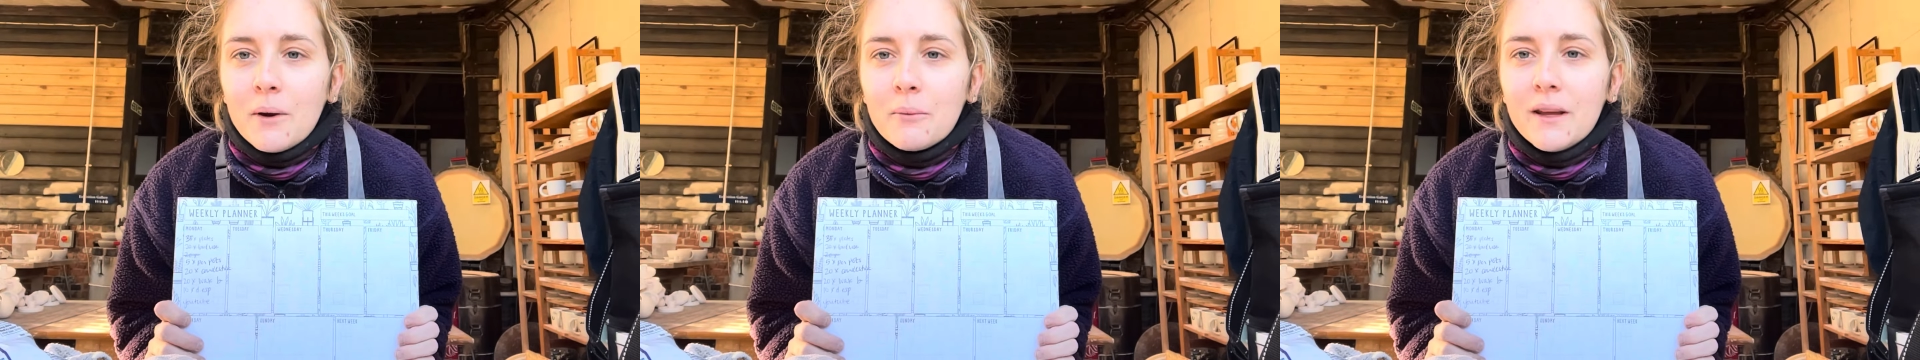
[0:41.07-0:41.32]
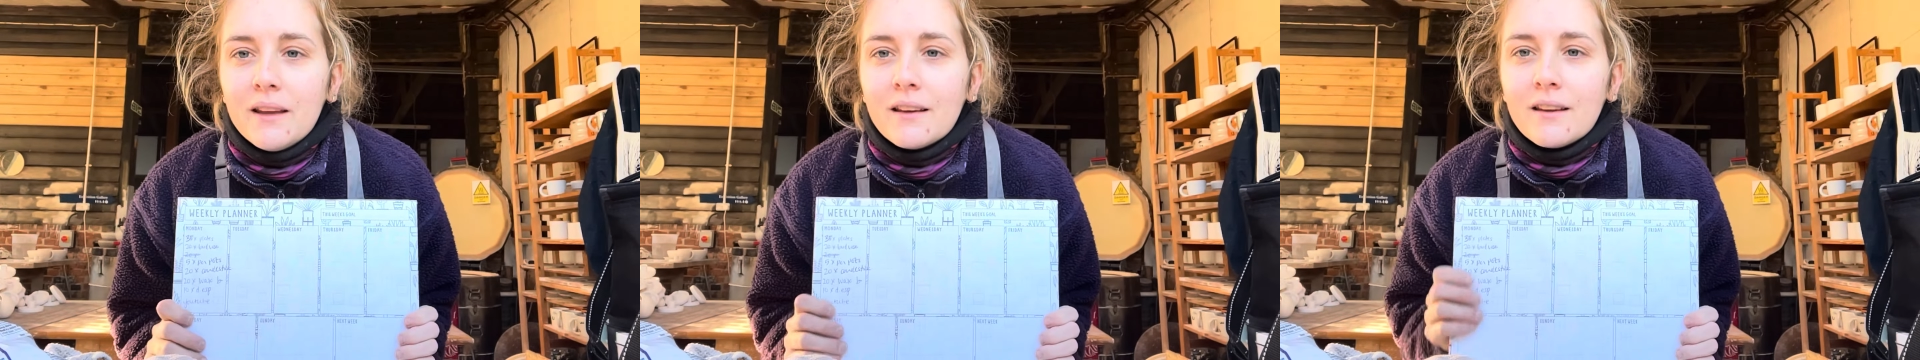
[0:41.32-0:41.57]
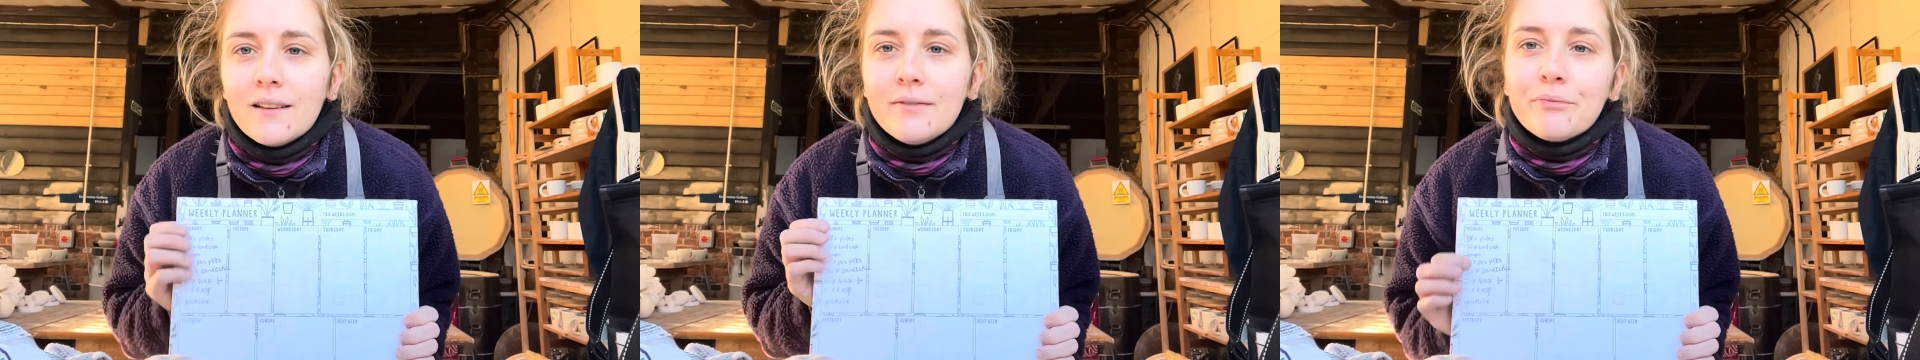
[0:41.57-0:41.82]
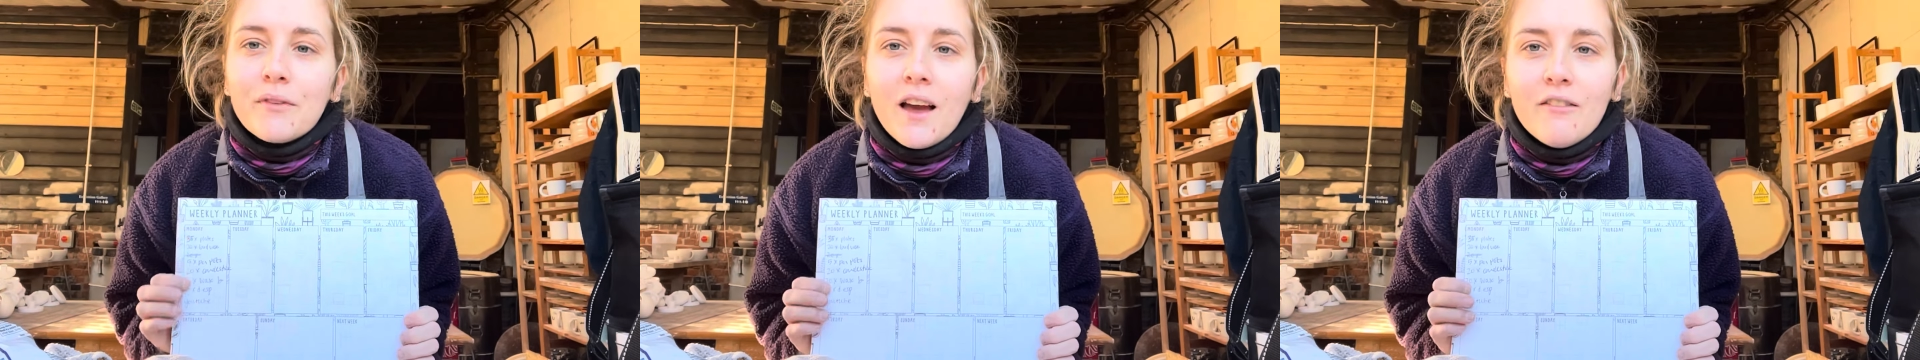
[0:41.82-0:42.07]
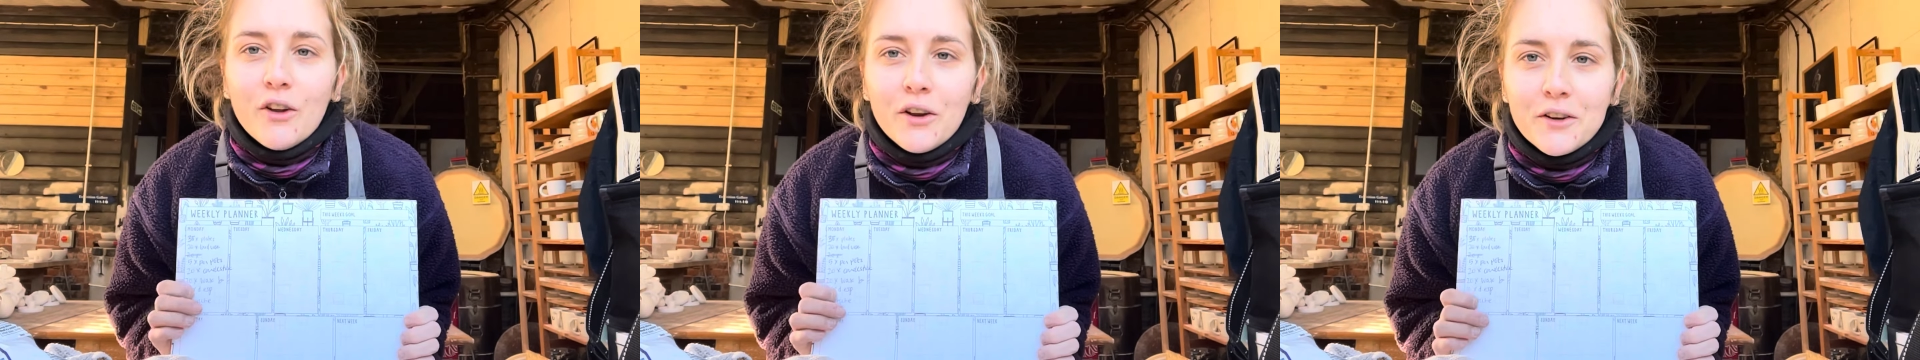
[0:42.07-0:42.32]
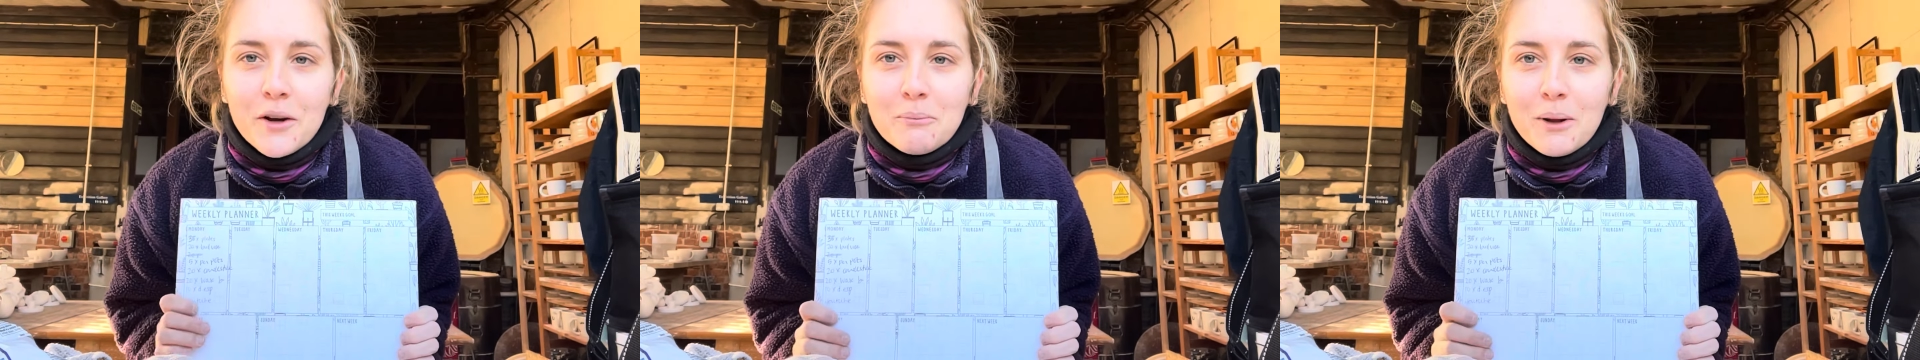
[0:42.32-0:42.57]
my week. I've
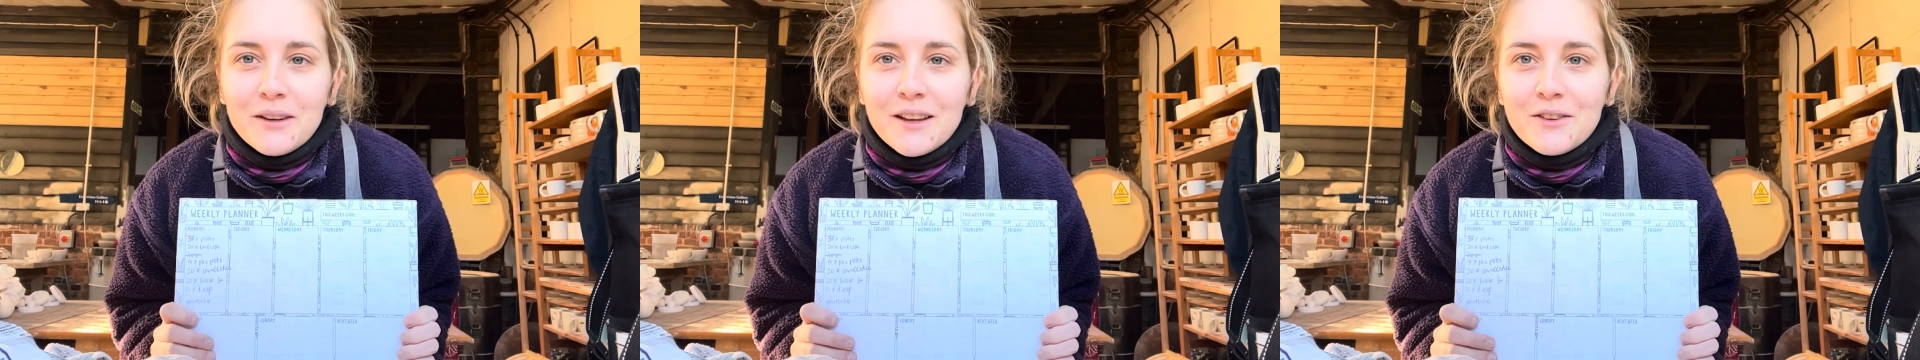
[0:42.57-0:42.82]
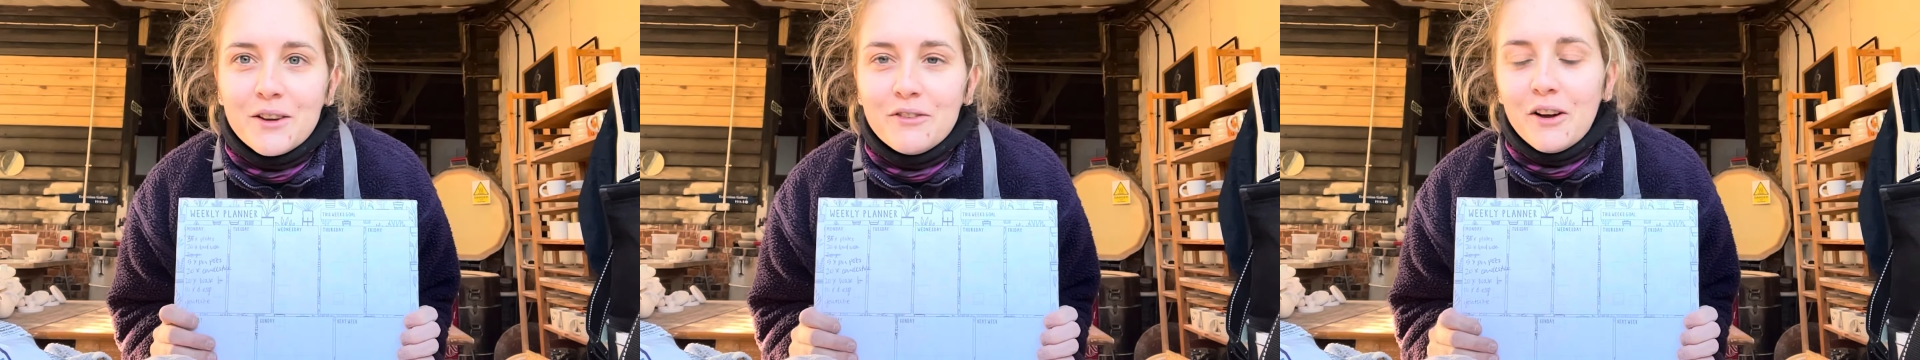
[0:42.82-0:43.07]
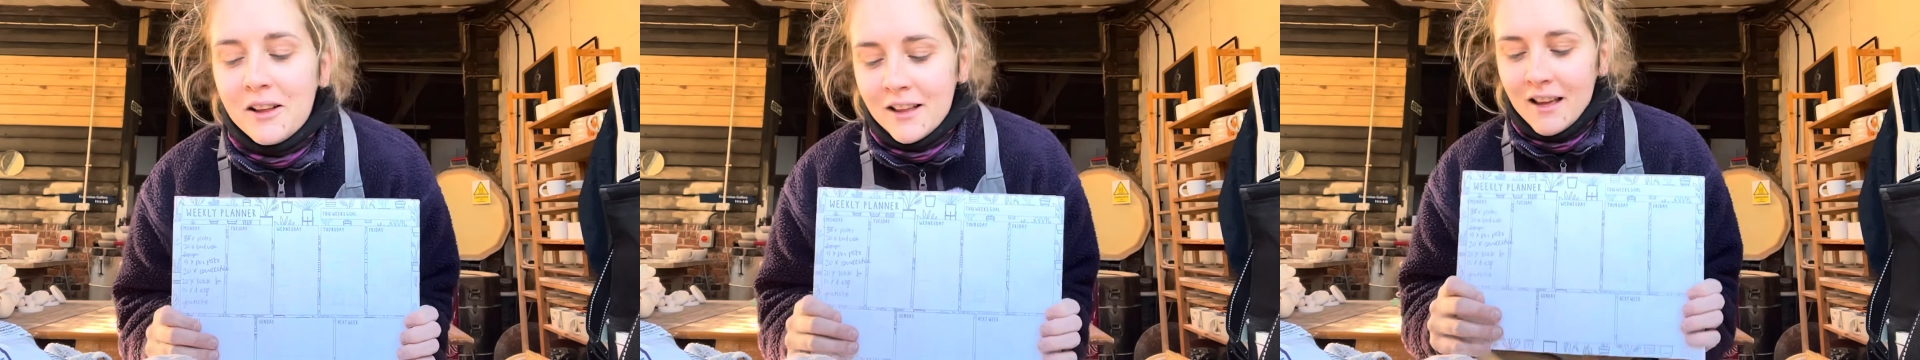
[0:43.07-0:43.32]
only done Monday so far,